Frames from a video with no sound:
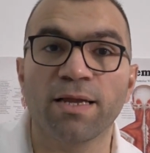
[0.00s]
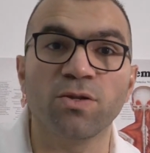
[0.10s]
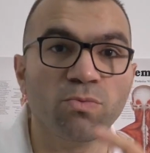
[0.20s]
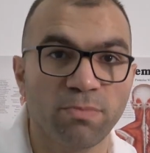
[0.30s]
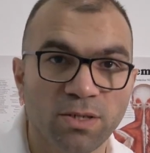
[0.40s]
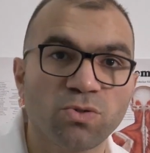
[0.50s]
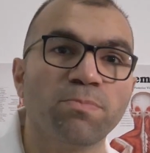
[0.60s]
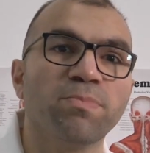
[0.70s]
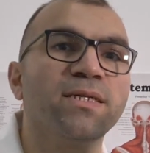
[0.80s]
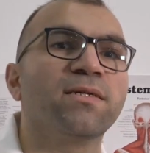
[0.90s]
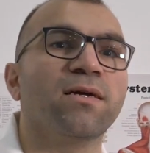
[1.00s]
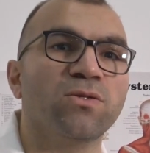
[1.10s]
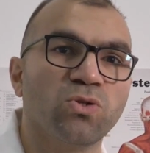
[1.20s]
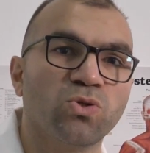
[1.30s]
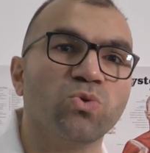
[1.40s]
and you must repeat it
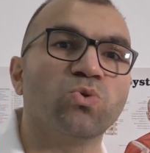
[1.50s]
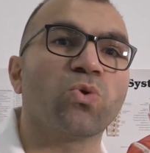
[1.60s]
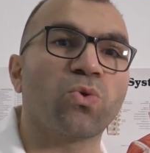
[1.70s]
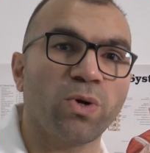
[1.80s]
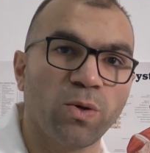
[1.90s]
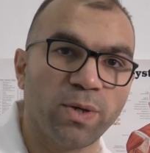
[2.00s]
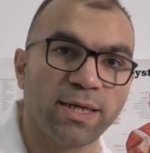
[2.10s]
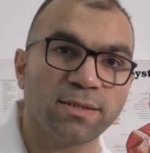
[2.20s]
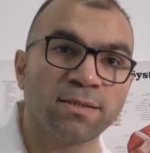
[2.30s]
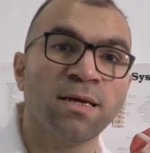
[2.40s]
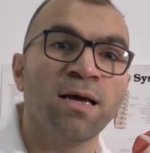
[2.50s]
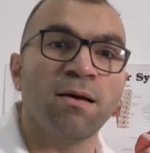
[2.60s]
into 2 to 3 weeks